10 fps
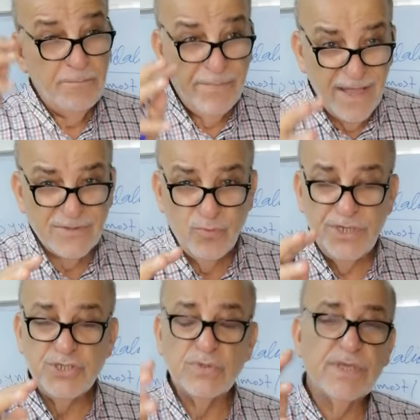But
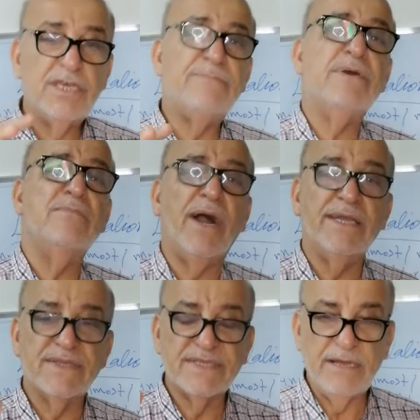we should keep in
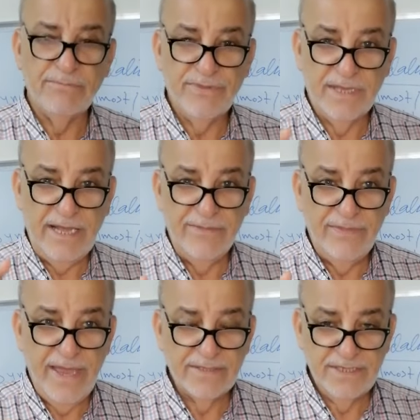mind something, and
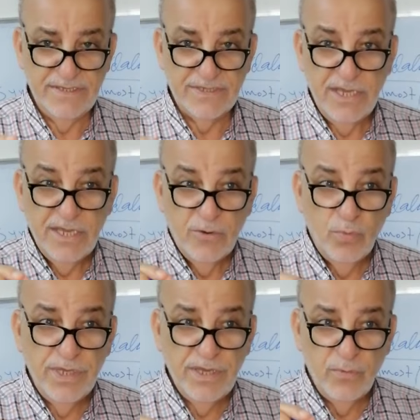that is,
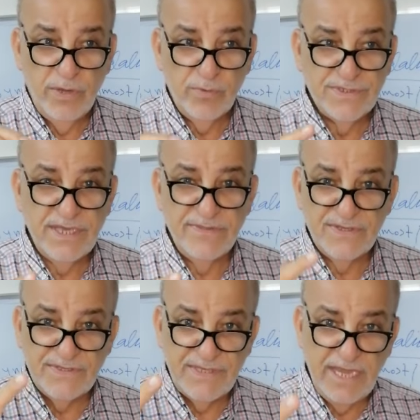when we say the
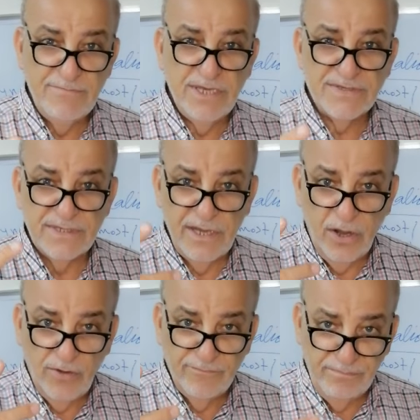sameness
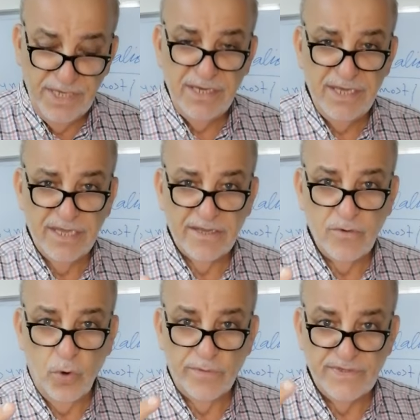of meaning
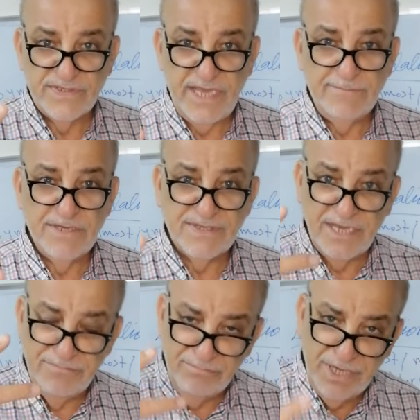or the sameness
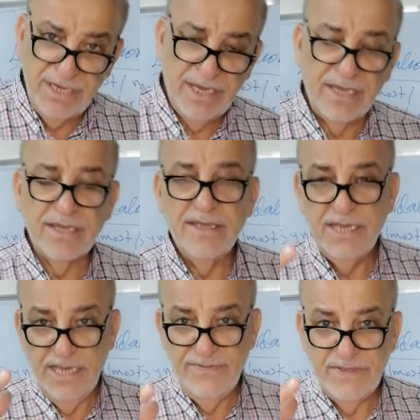in meaning,
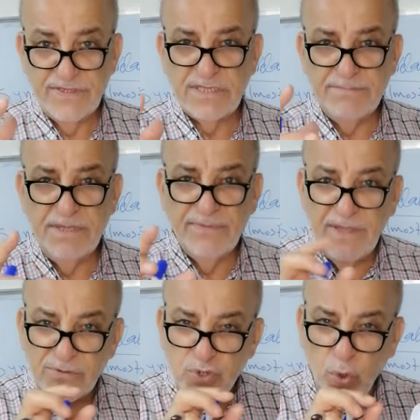it doesn't mean
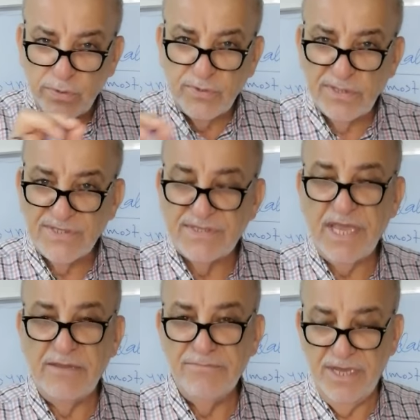total
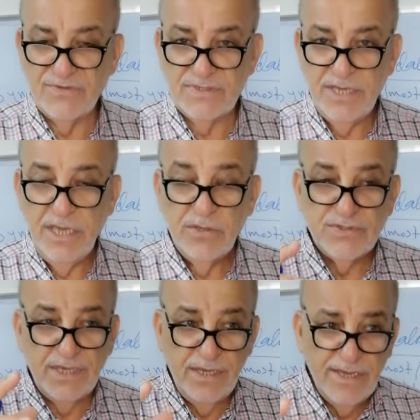sameness. You
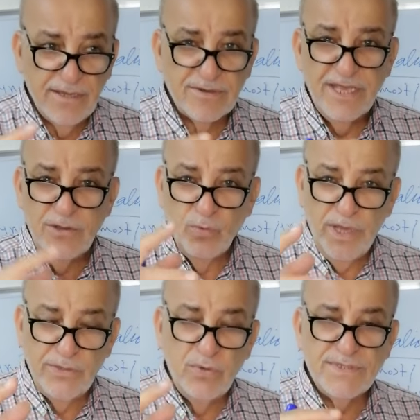see, here,
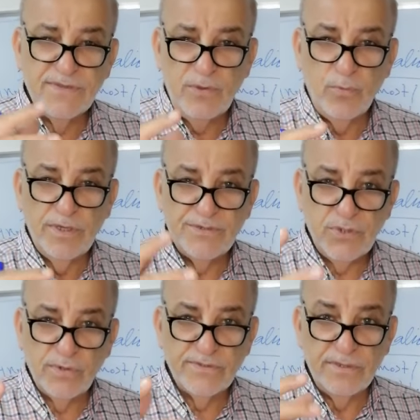when using the word
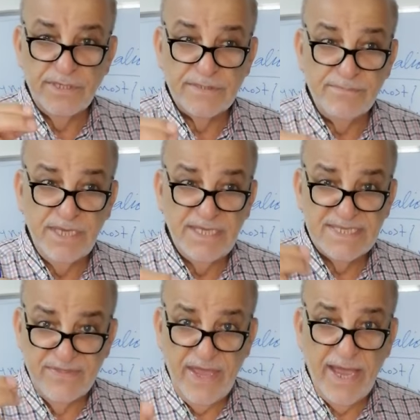total, it
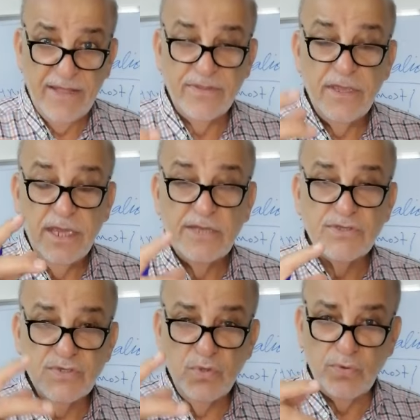means that it
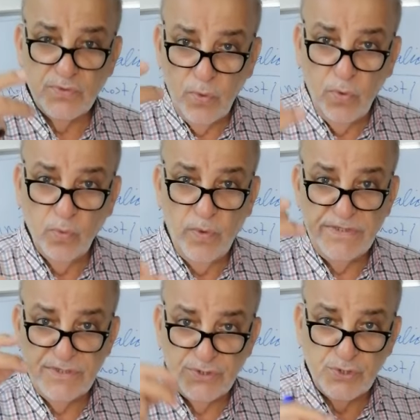is not
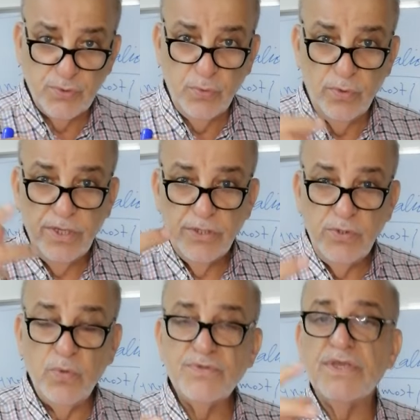always true
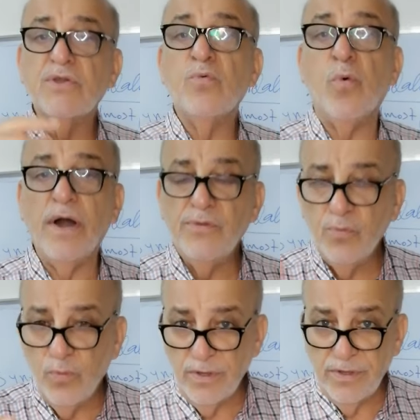using one
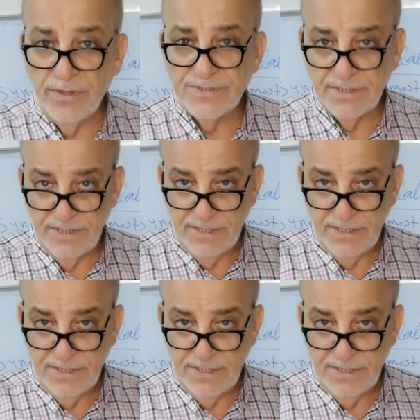word